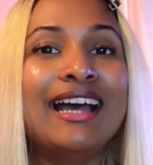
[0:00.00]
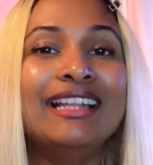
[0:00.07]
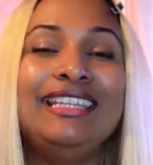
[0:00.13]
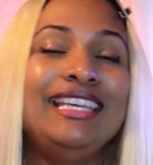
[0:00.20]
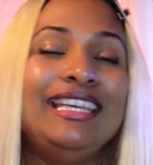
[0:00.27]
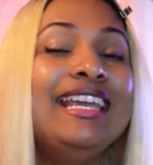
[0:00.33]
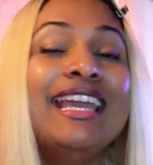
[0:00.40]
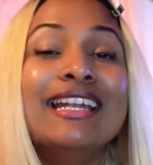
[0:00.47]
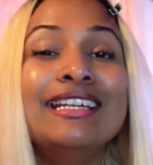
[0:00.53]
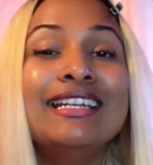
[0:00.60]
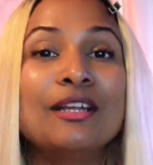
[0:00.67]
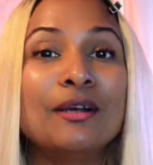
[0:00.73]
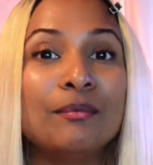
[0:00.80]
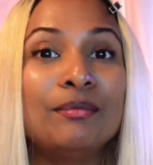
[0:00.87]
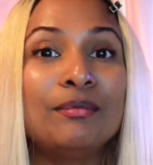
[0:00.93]
he ended
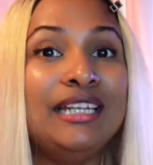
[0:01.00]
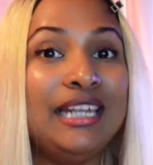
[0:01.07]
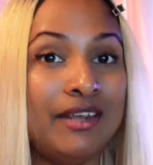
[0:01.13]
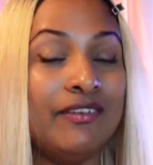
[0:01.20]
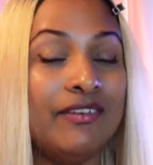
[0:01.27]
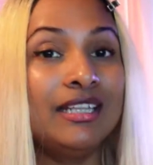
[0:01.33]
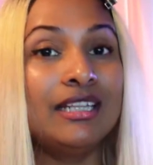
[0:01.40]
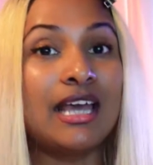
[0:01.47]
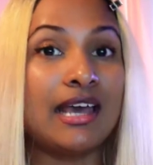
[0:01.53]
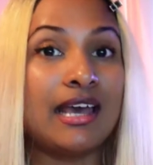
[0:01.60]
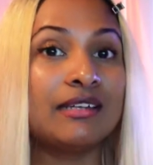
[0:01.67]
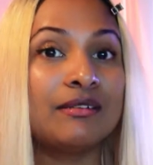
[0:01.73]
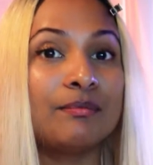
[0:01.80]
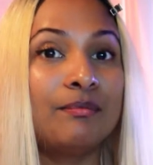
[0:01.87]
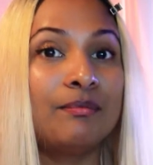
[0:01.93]
up leaving
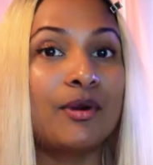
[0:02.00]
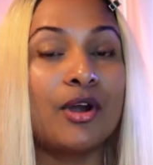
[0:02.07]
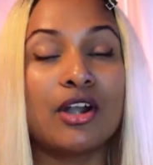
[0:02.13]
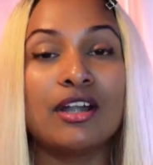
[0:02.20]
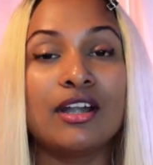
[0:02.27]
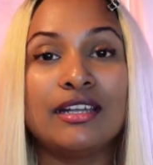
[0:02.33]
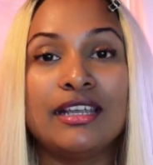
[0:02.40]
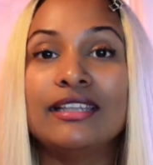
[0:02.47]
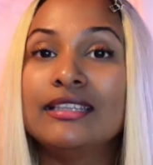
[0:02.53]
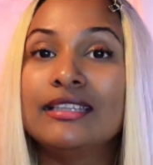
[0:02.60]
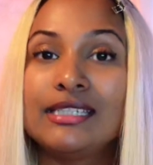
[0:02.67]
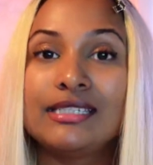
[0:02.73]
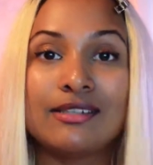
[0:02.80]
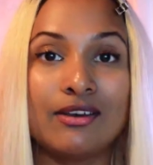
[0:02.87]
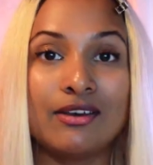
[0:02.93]
that part in the
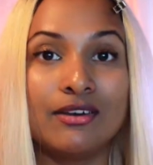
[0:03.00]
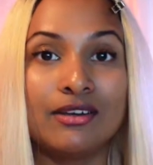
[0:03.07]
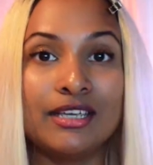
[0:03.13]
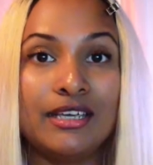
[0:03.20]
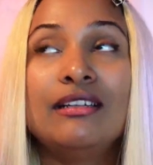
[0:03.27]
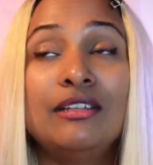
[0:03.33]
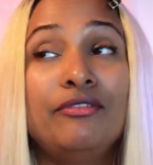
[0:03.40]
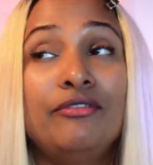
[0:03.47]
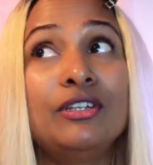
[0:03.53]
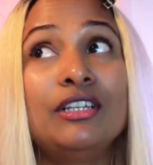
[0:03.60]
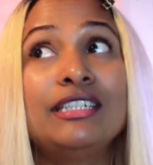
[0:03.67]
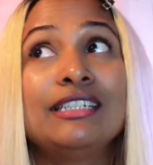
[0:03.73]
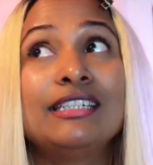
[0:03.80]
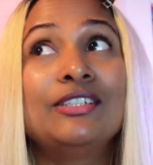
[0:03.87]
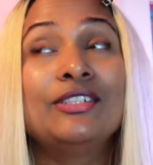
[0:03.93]
song. If you
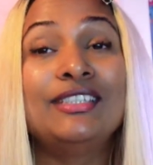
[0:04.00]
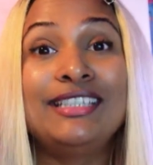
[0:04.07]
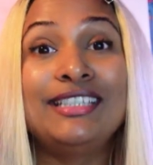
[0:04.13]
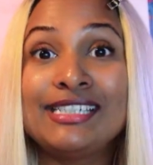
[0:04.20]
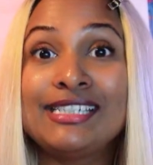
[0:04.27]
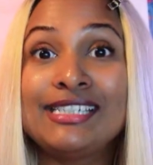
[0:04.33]
listen to this